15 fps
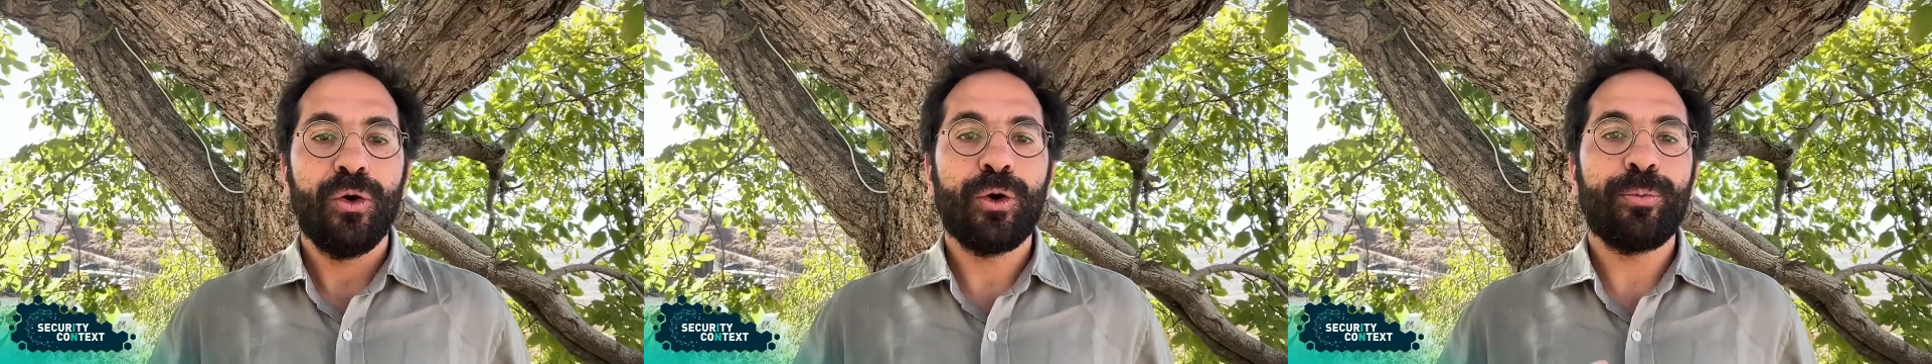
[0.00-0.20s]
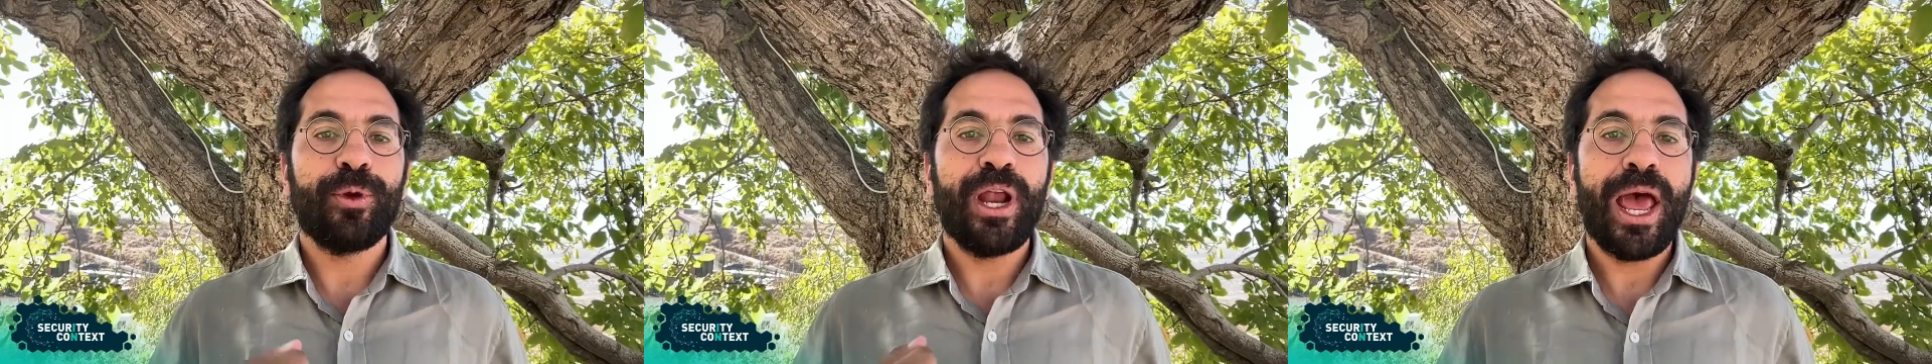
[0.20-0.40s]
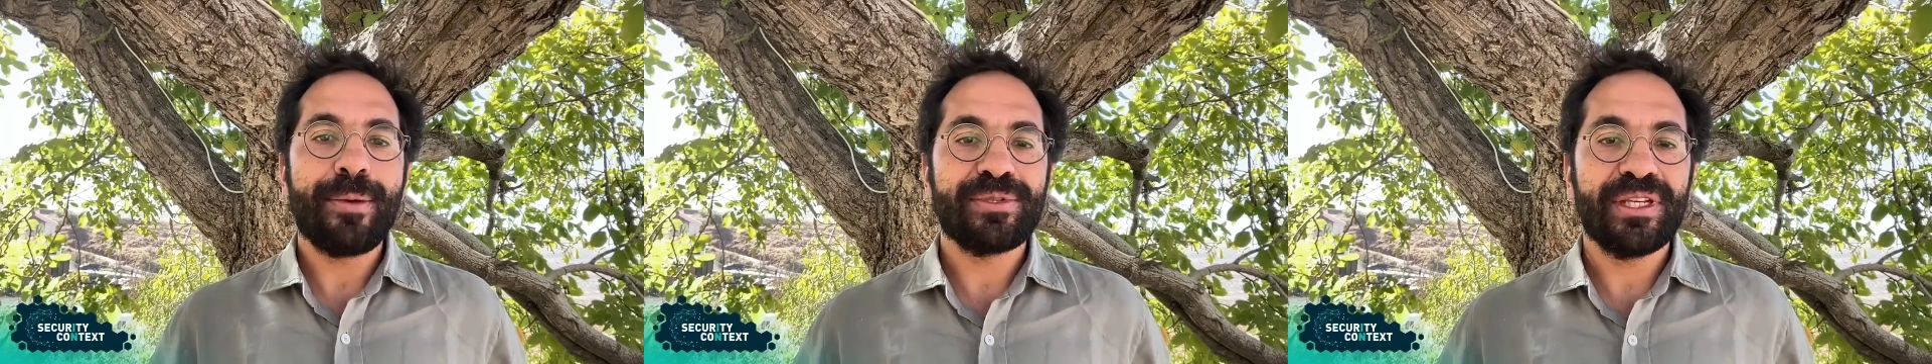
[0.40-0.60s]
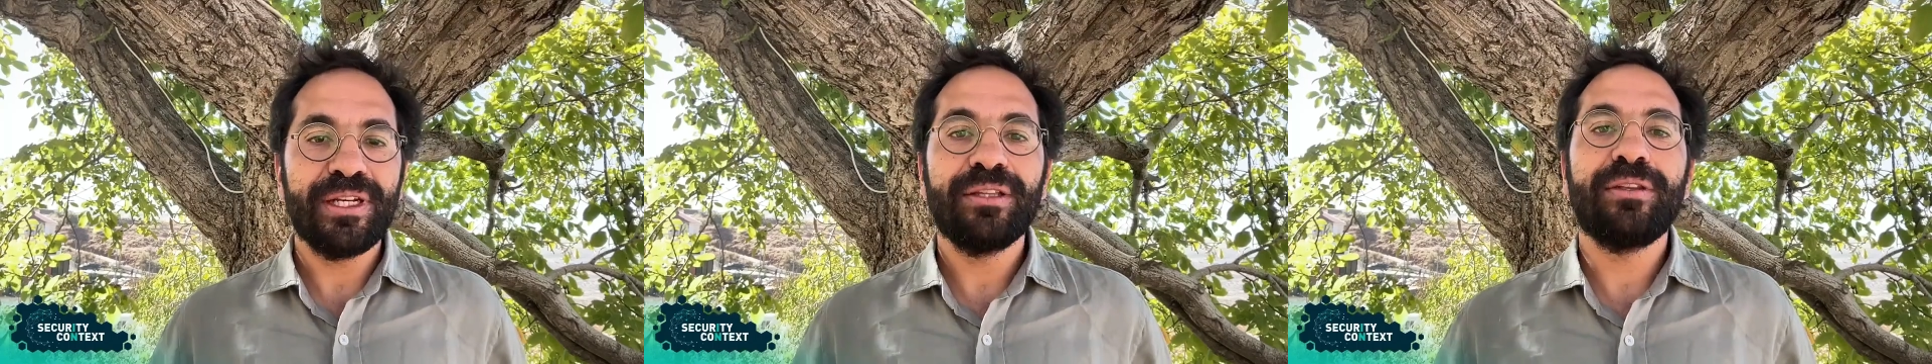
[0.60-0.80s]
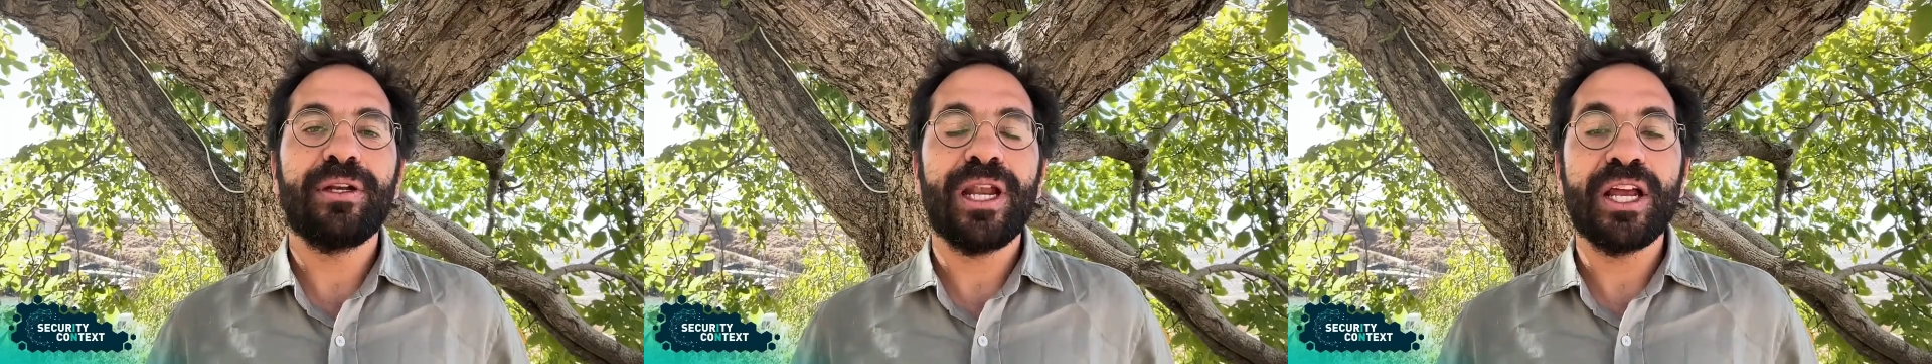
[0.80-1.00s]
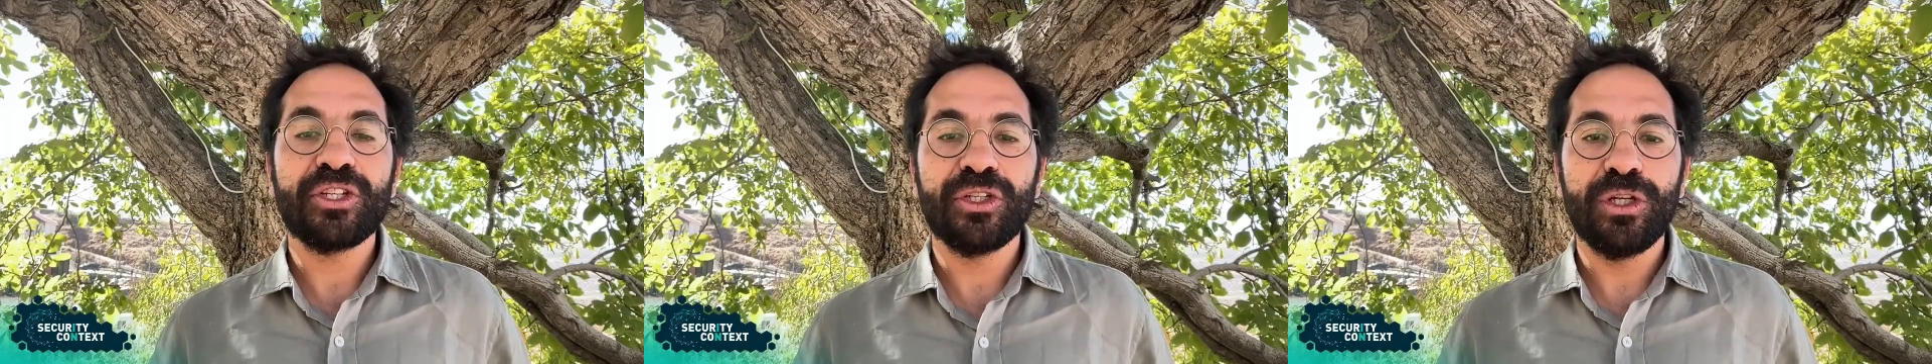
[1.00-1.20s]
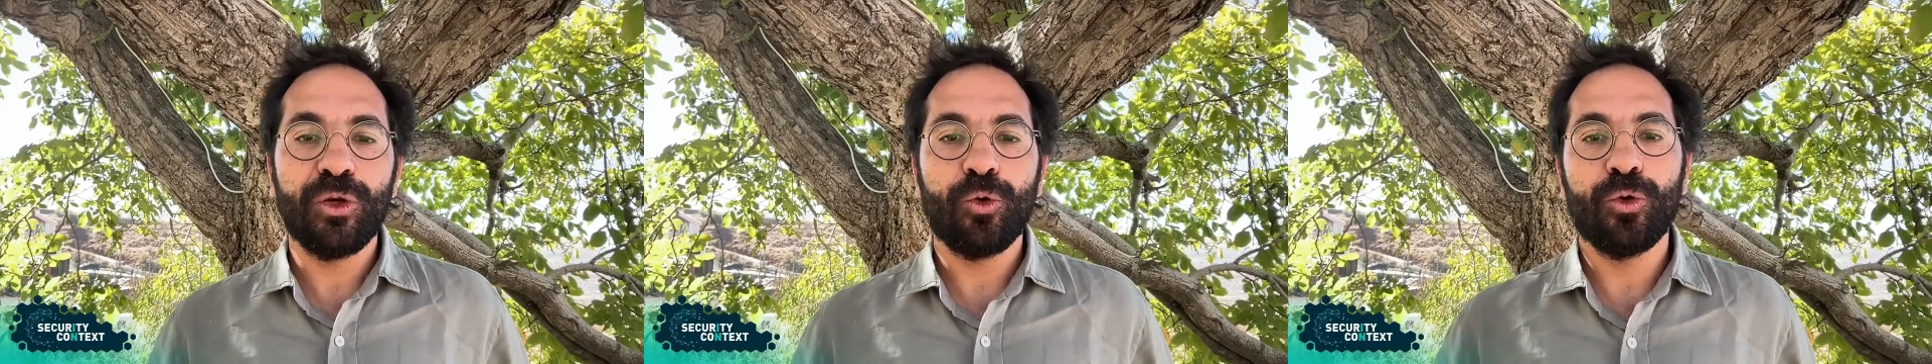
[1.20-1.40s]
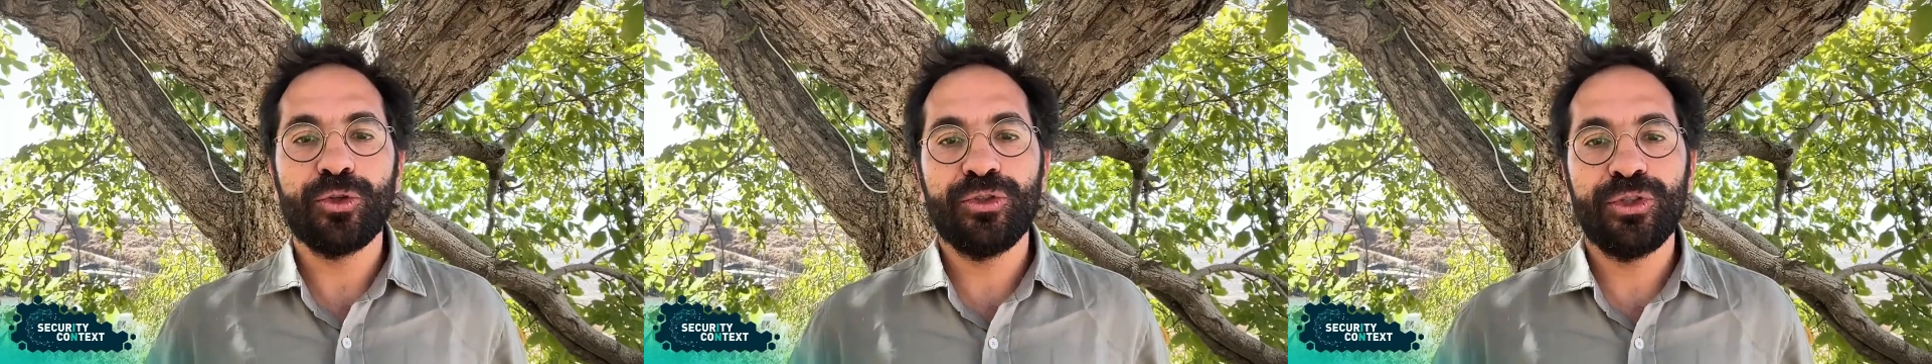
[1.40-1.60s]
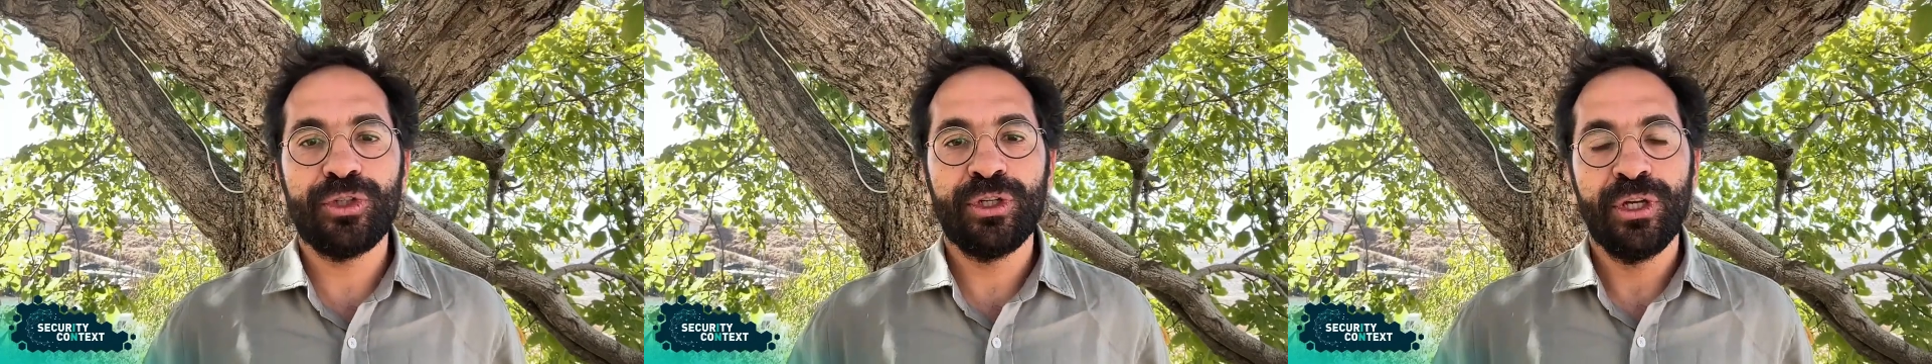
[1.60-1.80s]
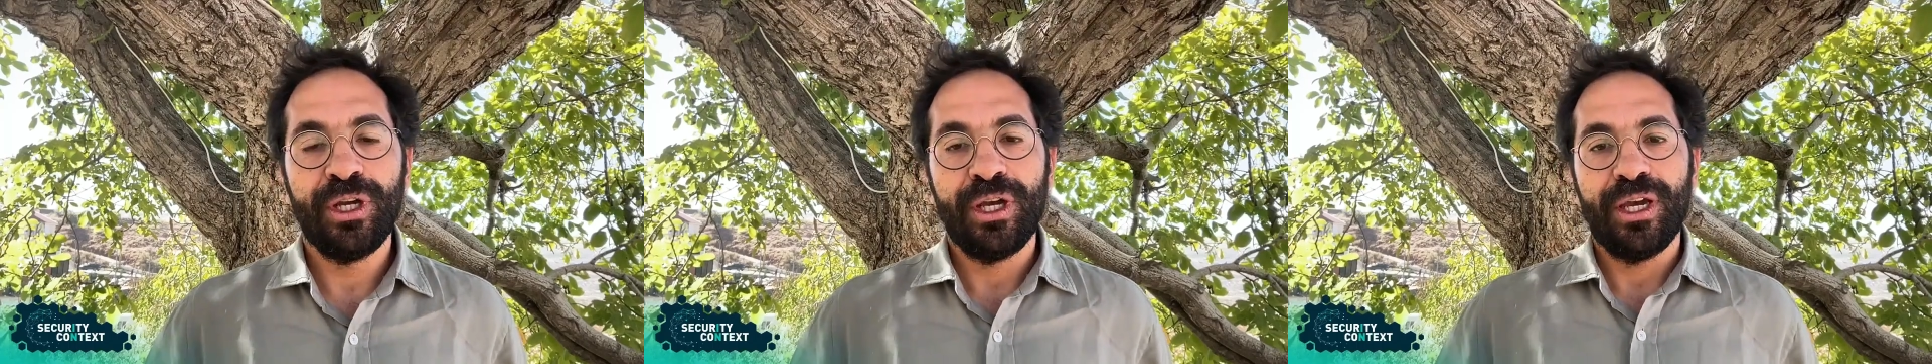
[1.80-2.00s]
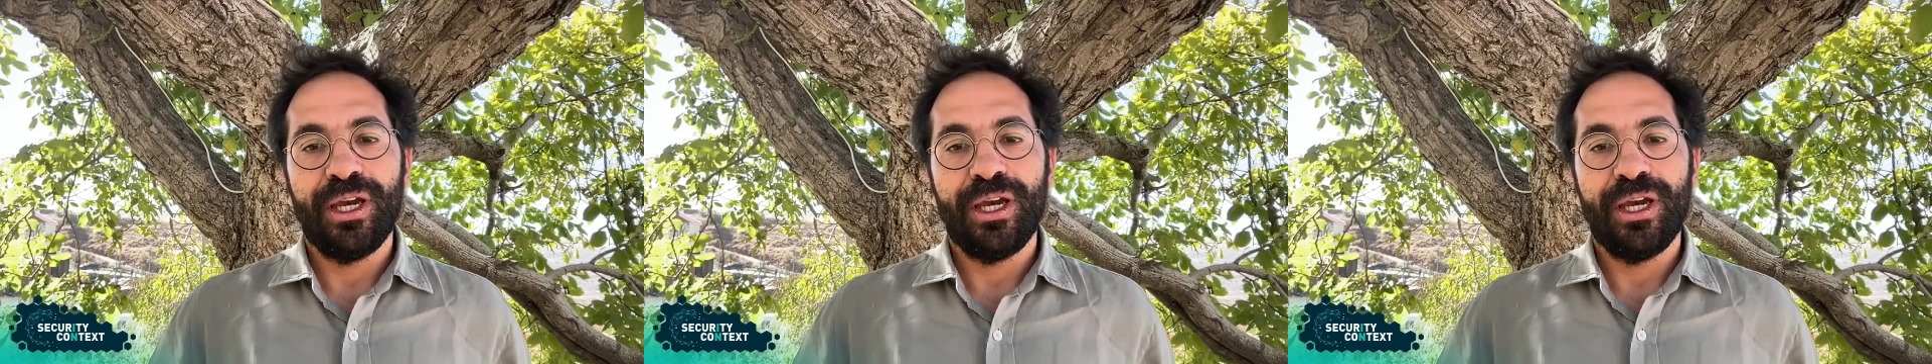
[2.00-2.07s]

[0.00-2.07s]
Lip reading: or perhaps an international order